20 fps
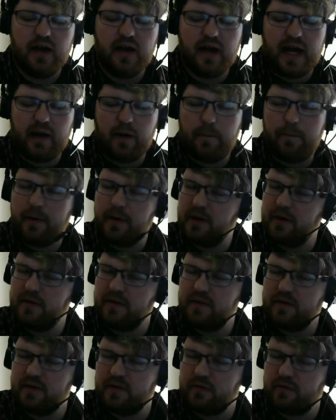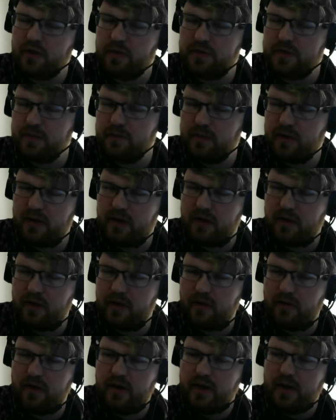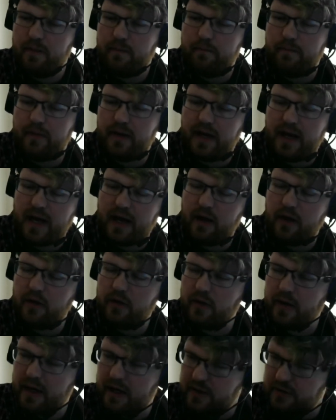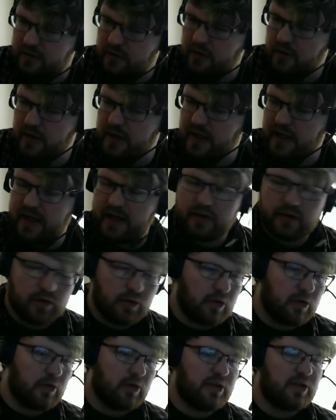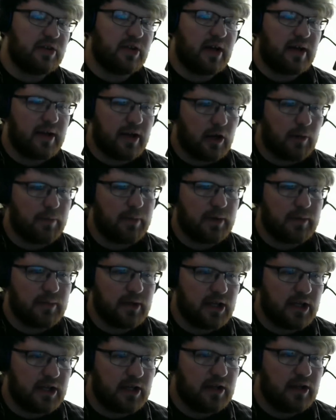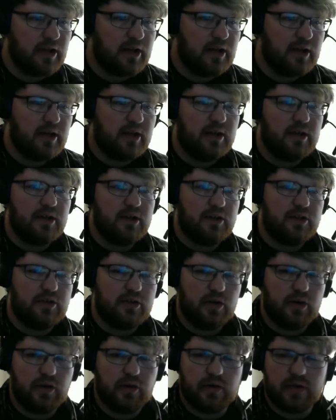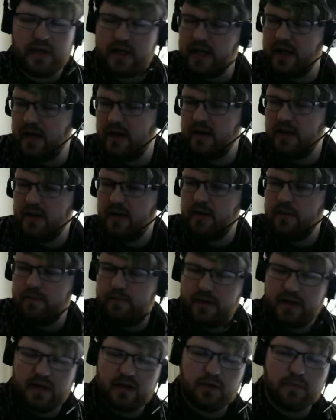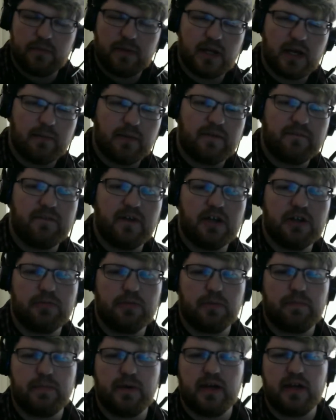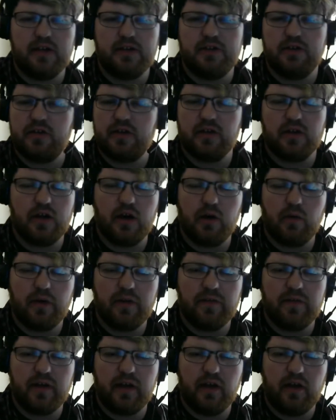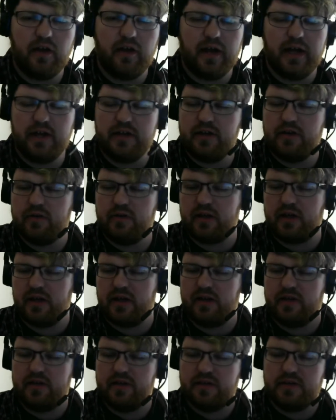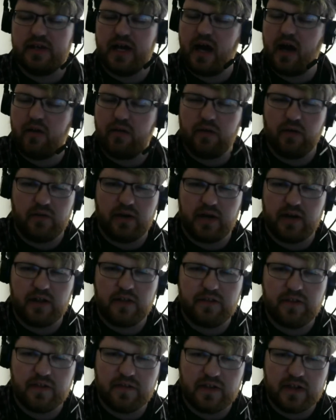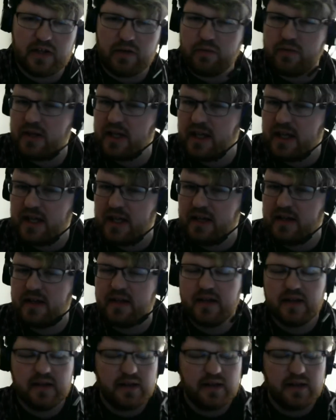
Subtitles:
I'll put it in the description below, but I don't know how to do it and Google is not helping me. So yeah, but it'll be on my Facebook page. You can go in there and you can download anything that you need.